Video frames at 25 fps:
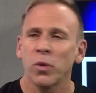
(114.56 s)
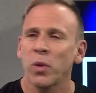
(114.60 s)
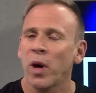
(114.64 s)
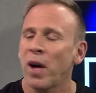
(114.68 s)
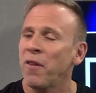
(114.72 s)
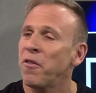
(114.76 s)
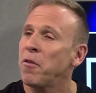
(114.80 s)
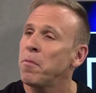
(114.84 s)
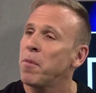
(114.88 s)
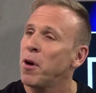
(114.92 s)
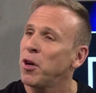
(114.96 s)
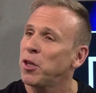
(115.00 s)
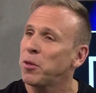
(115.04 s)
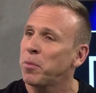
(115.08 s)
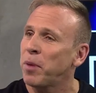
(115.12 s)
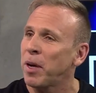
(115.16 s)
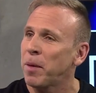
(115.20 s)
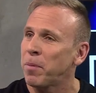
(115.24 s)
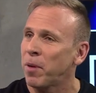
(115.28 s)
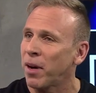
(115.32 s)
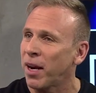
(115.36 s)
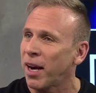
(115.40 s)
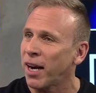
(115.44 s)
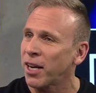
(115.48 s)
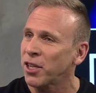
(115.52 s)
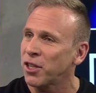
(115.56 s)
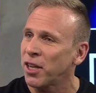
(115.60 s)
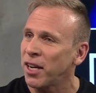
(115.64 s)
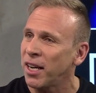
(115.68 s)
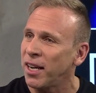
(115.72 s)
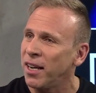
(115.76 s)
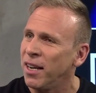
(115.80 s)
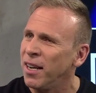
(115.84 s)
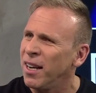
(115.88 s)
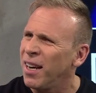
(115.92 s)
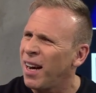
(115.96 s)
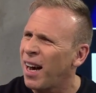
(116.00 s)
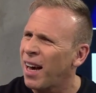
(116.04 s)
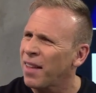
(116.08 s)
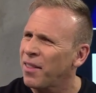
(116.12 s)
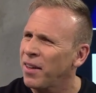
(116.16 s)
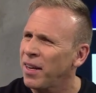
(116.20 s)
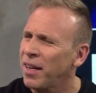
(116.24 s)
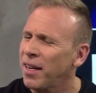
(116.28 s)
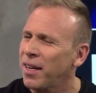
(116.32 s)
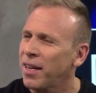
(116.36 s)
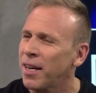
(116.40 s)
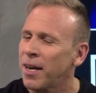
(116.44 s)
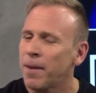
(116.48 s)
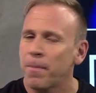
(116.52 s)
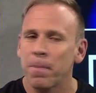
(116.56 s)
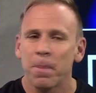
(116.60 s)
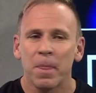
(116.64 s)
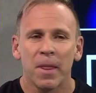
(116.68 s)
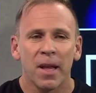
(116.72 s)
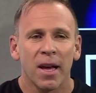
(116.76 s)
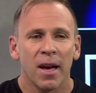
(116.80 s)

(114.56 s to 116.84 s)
well for most people, actually. Yeah.